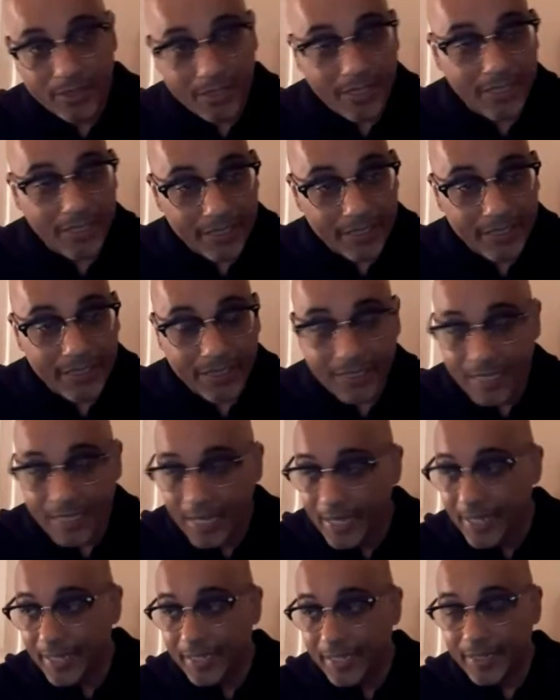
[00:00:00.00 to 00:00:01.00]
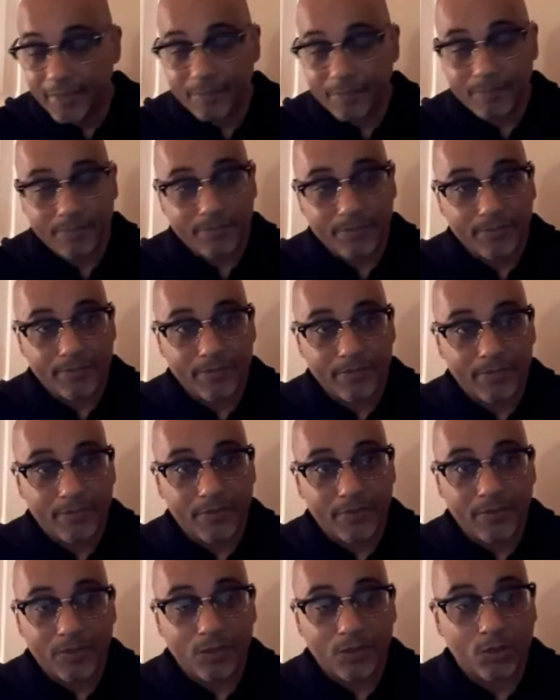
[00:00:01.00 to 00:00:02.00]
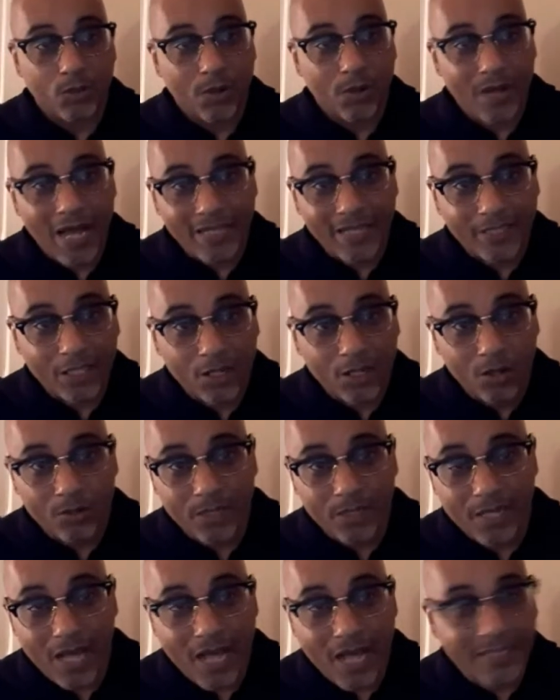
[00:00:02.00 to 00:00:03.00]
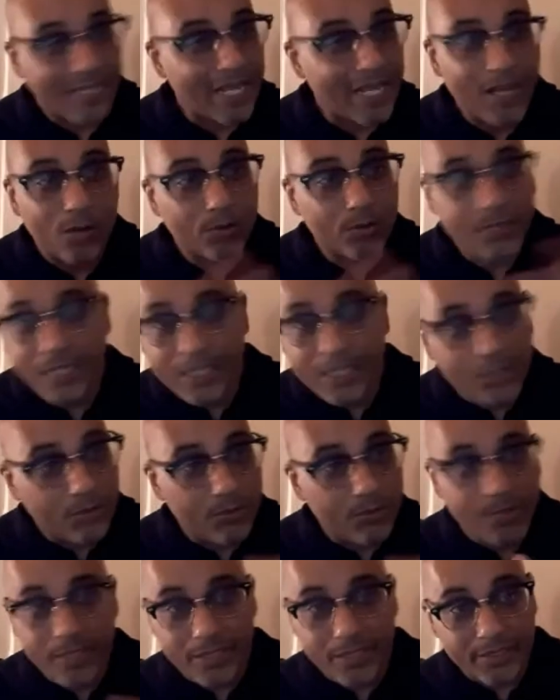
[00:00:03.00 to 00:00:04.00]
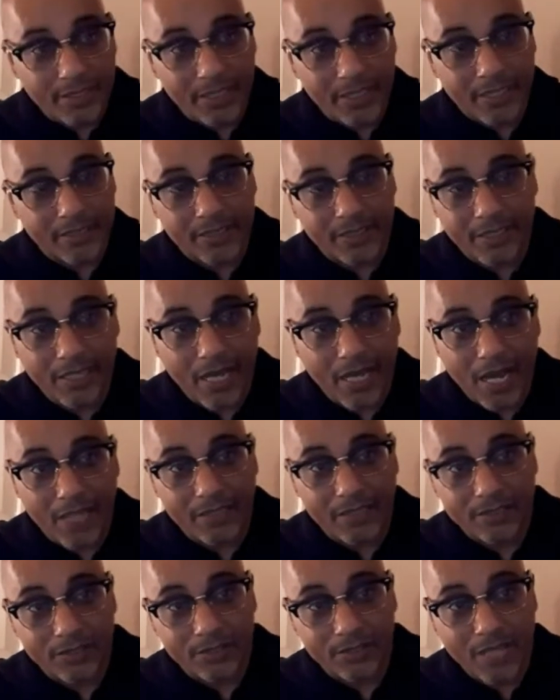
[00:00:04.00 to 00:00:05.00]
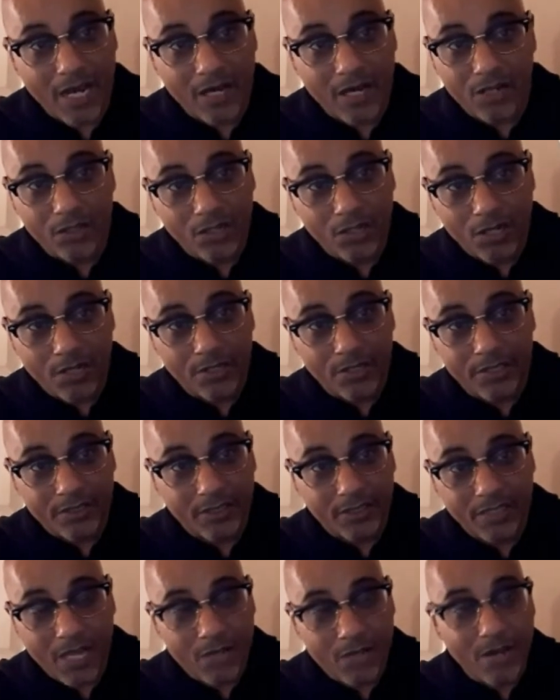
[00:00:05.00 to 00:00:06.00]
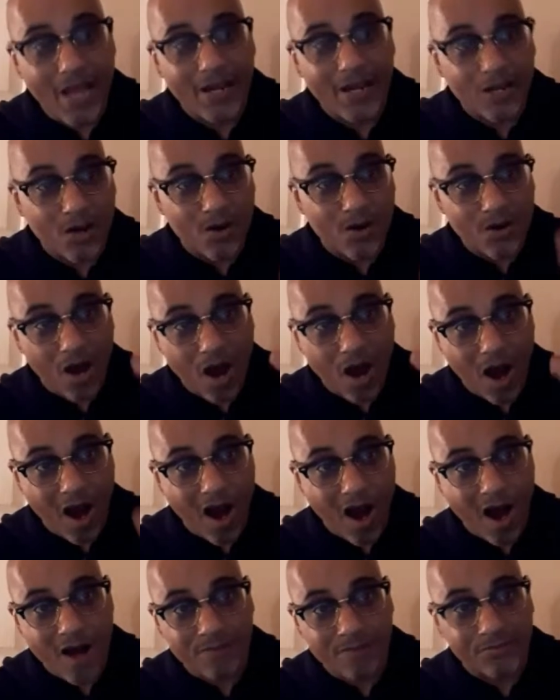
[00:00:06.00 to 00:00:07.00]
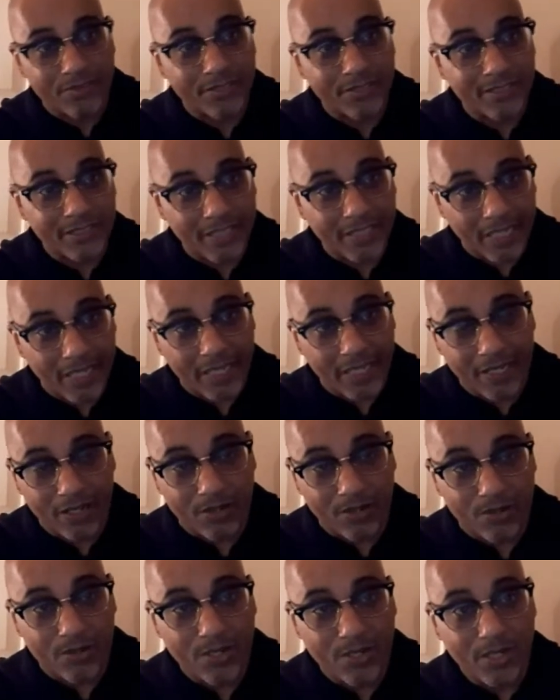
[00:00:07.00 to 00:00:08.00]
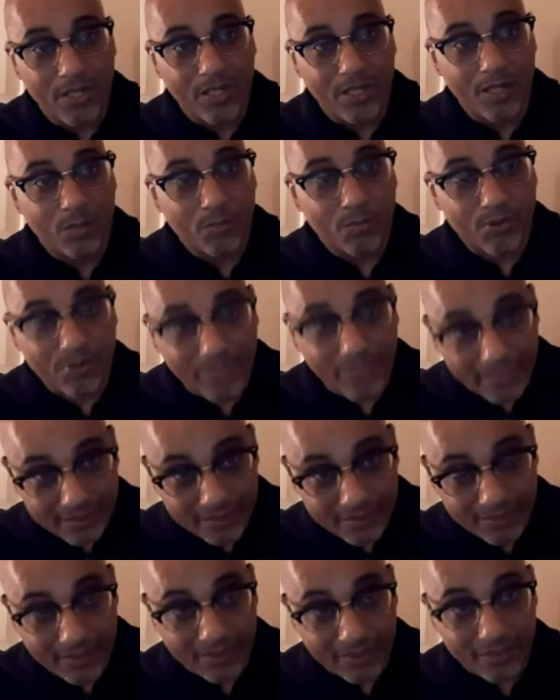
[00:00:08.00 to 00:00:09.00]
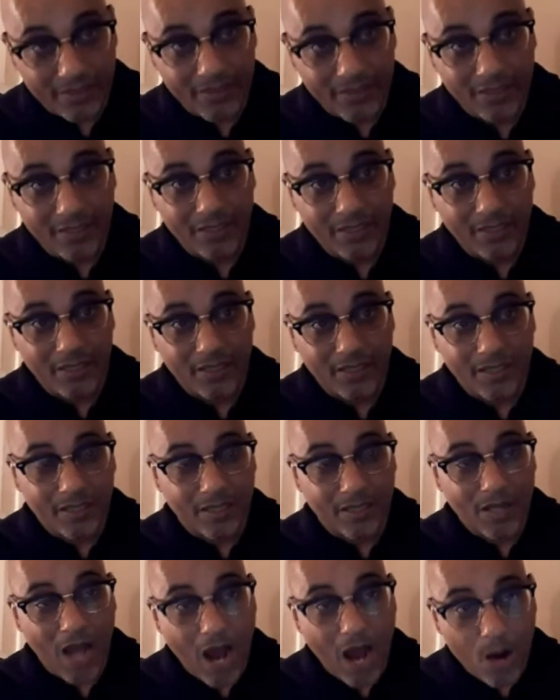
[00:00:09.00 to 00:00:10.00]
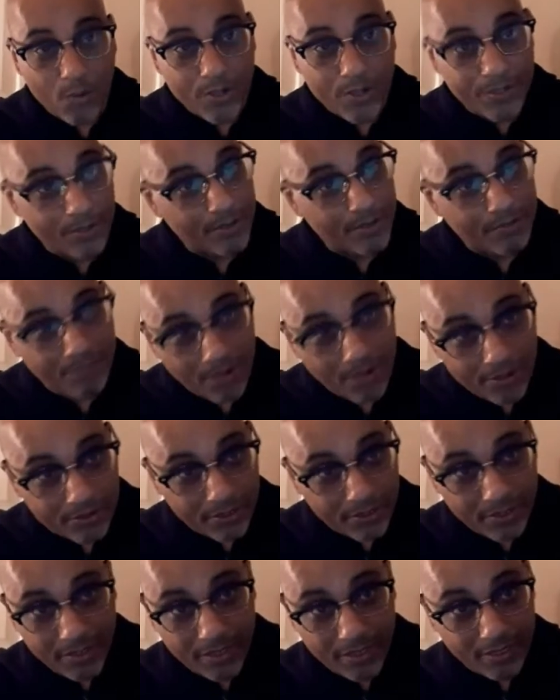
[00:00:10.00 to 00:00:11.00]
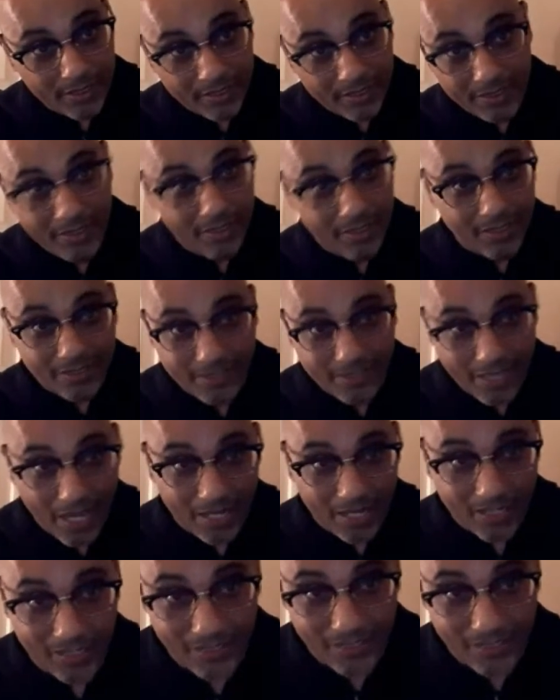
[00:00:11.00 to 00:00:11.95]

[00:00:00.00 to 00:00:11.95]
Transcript: people. Get in the game. You don't have to go to college. They don't teach you these things in college. You're not gonna learn this in college. You got to go to Harvard, Yale, Princeton, Howard University is not